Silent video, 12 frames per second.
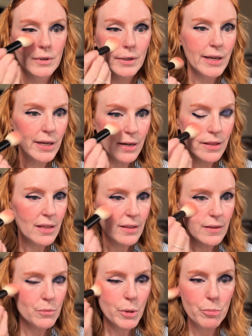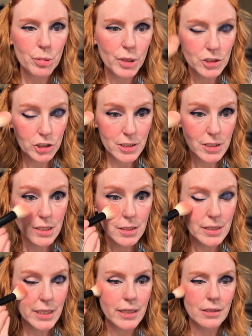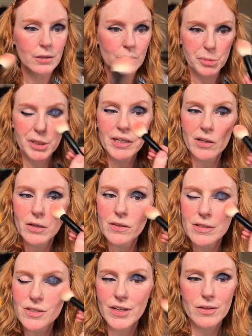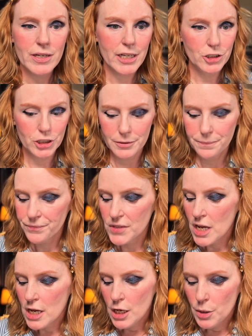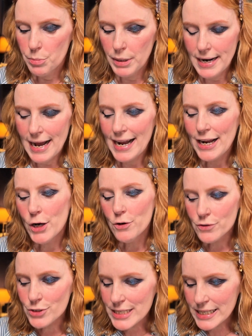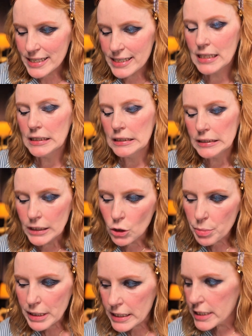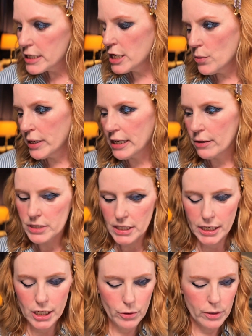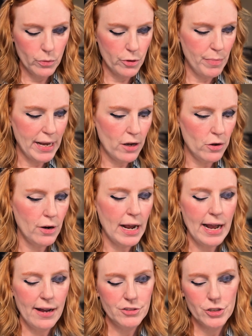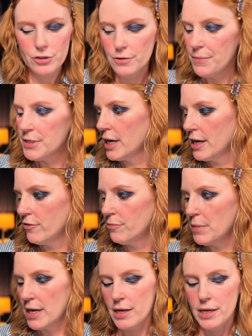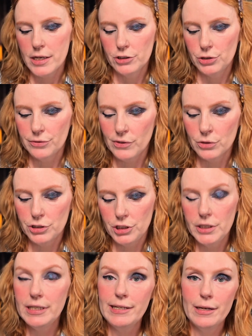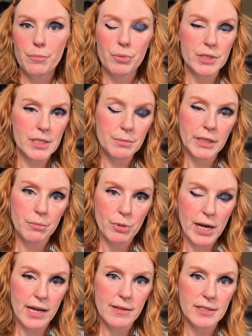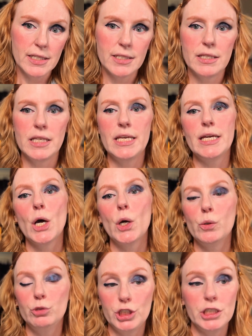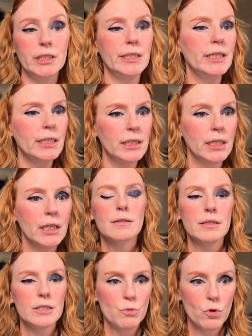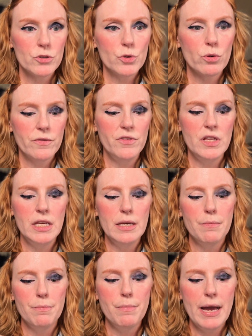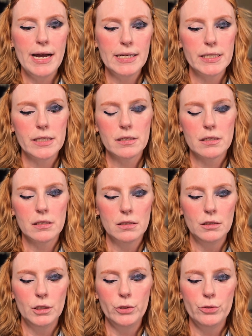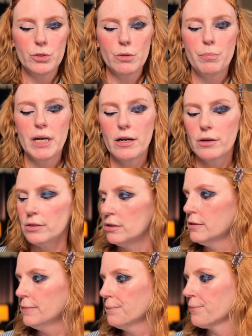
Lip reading: And I think that my blush is sticking a little bit on this foundation, but I overdid it a little bit knowing I was going to go in with powder after. I have my Givenchy Prisme Libre. This is the OG. That's more sort of the matte loose powder.